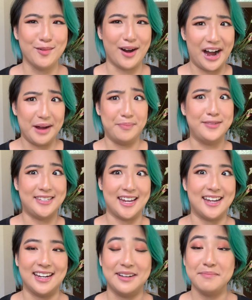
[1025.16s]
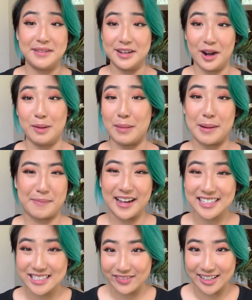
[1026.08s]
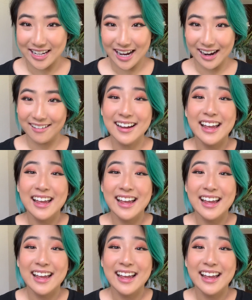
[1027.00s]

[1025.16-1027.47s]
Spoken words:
updated Meet All My Pets video.